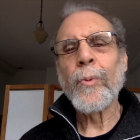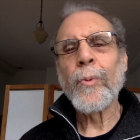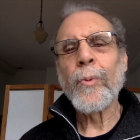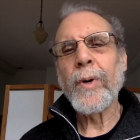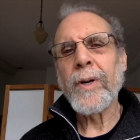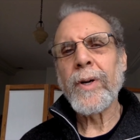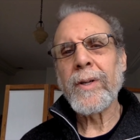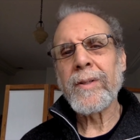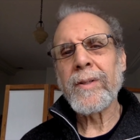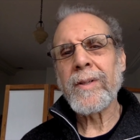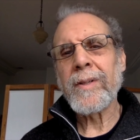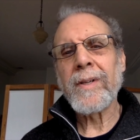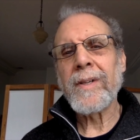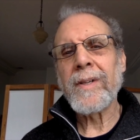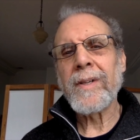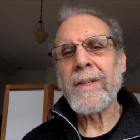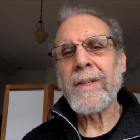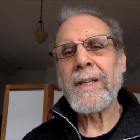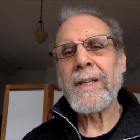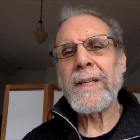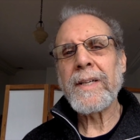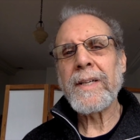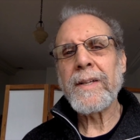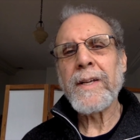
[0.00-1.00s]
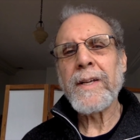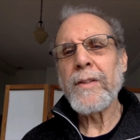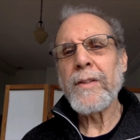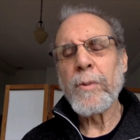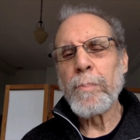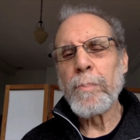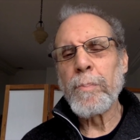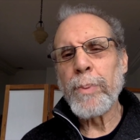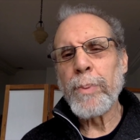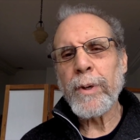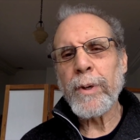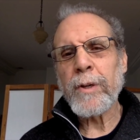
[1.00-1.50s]
Well, uh, in,
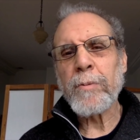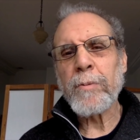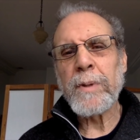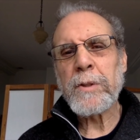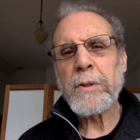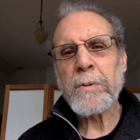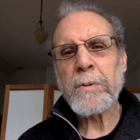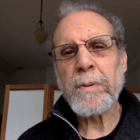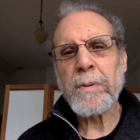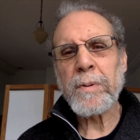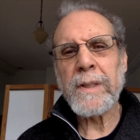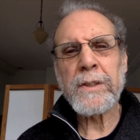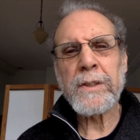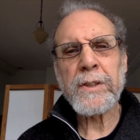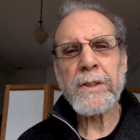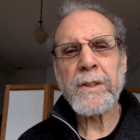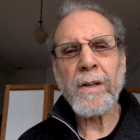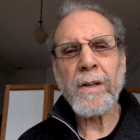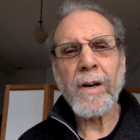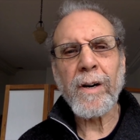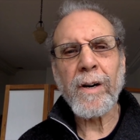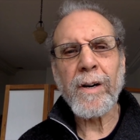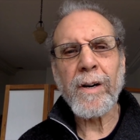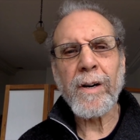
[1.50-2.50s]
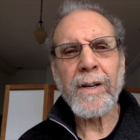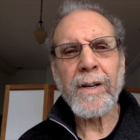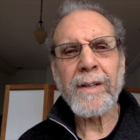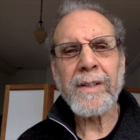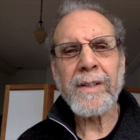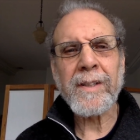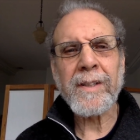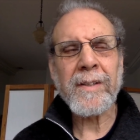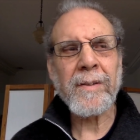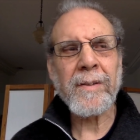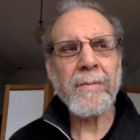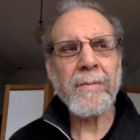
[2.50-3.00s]
in the book, we trace the
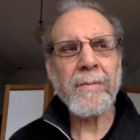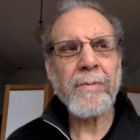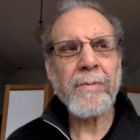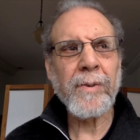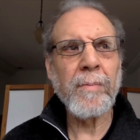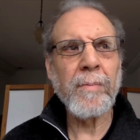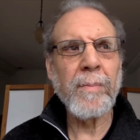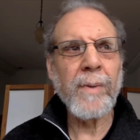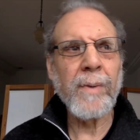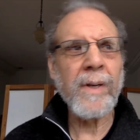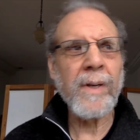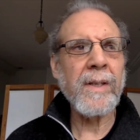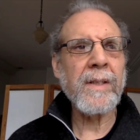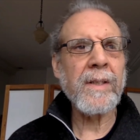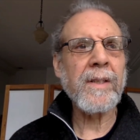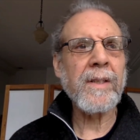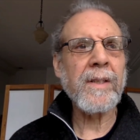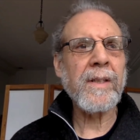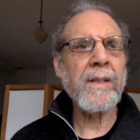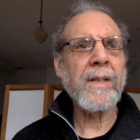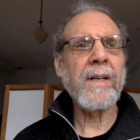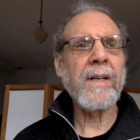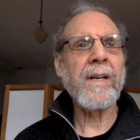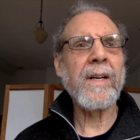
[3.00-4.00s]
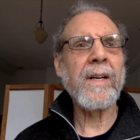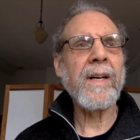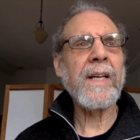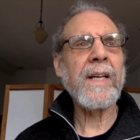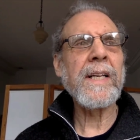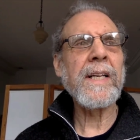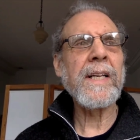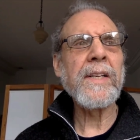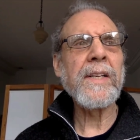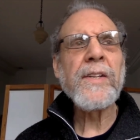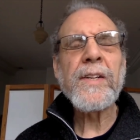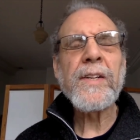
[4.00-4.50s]
arc from uh,
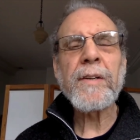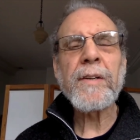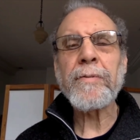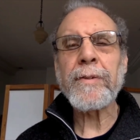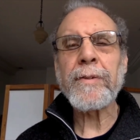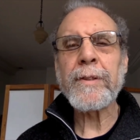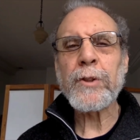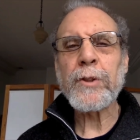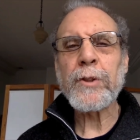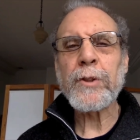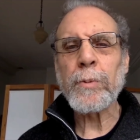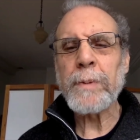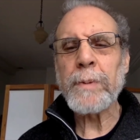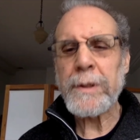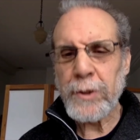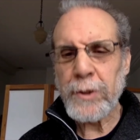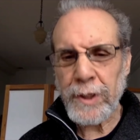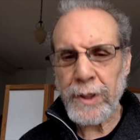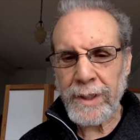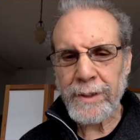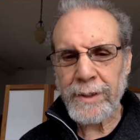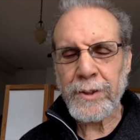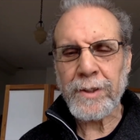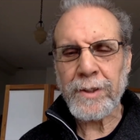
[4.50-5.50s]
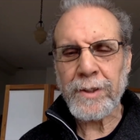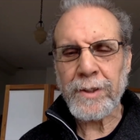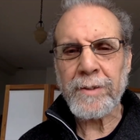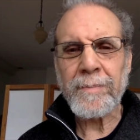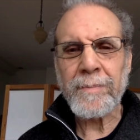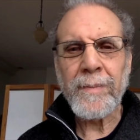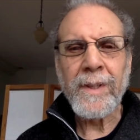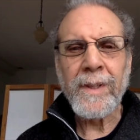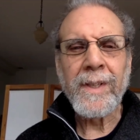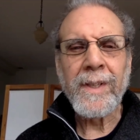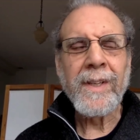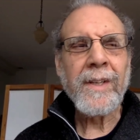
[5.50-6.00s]
indifference or
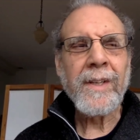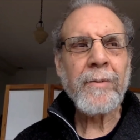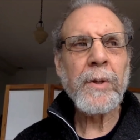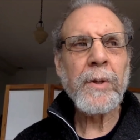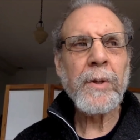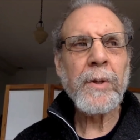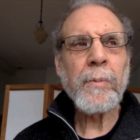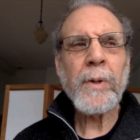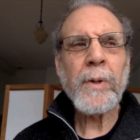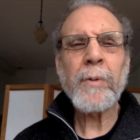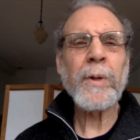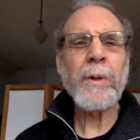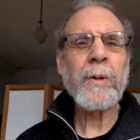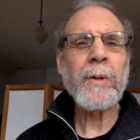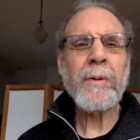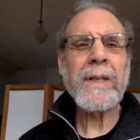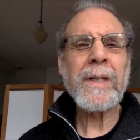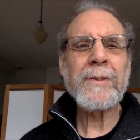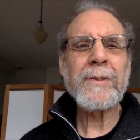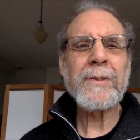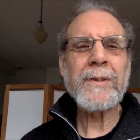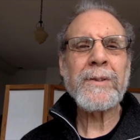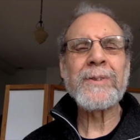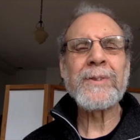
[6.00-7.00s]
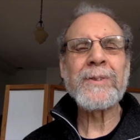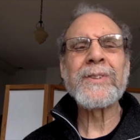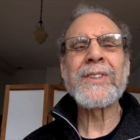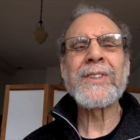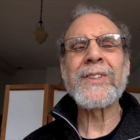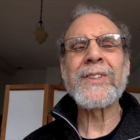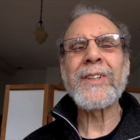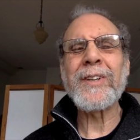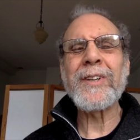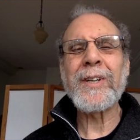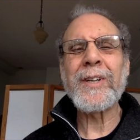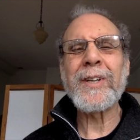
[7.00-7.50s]
rejection. When we were graduate
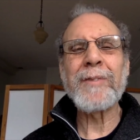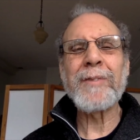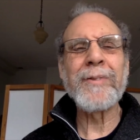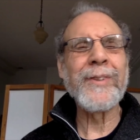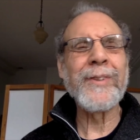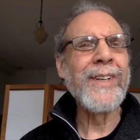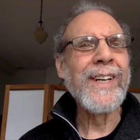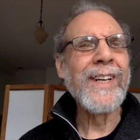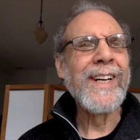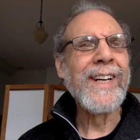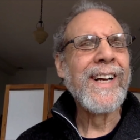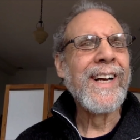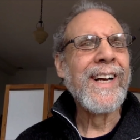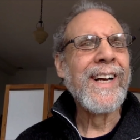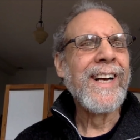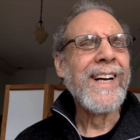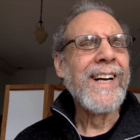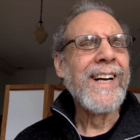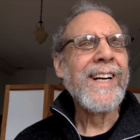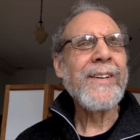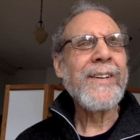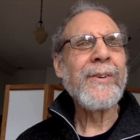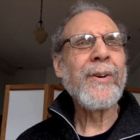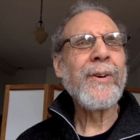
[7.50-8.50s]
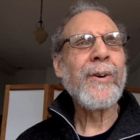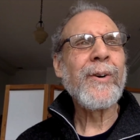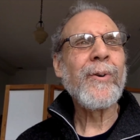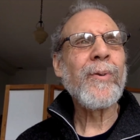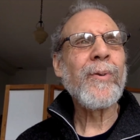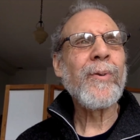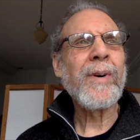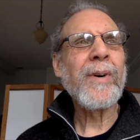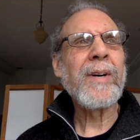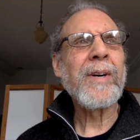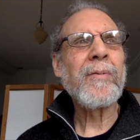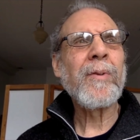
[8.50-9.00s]
students at Harvard, you
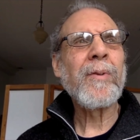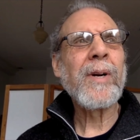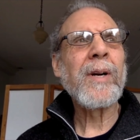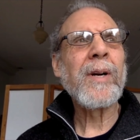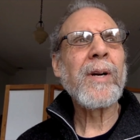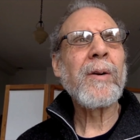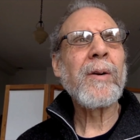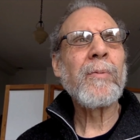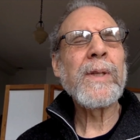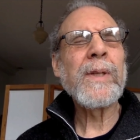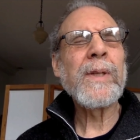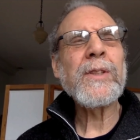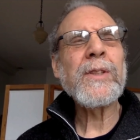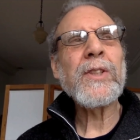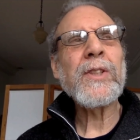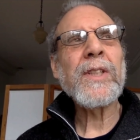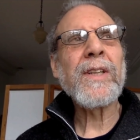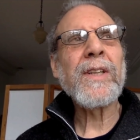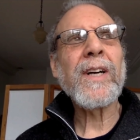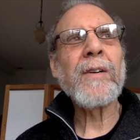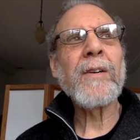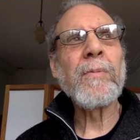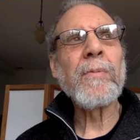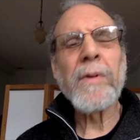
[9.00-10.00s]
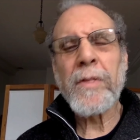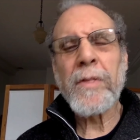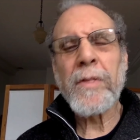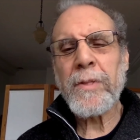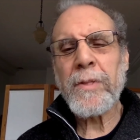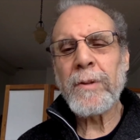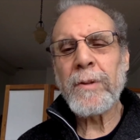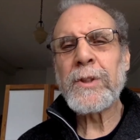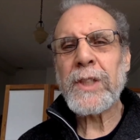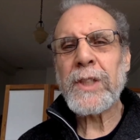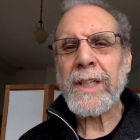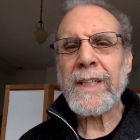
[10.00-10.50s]
know, uh, Richie and I were
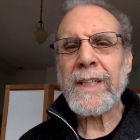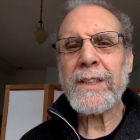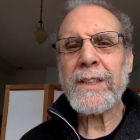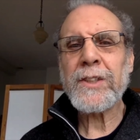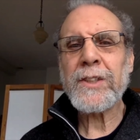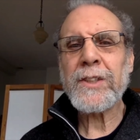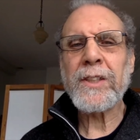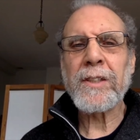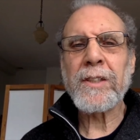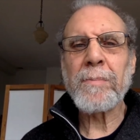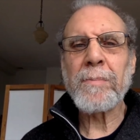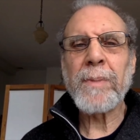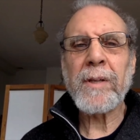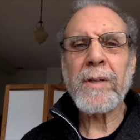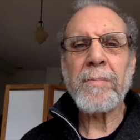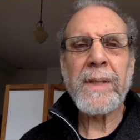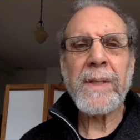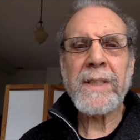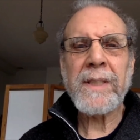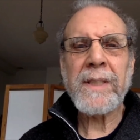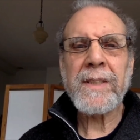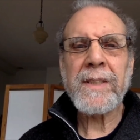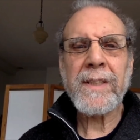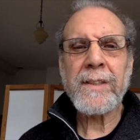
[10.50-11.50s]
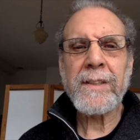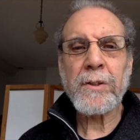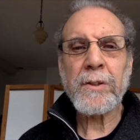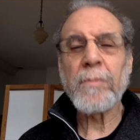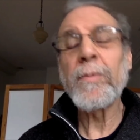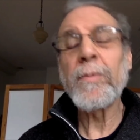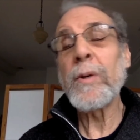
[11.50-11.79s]
enthusiastic about meditation.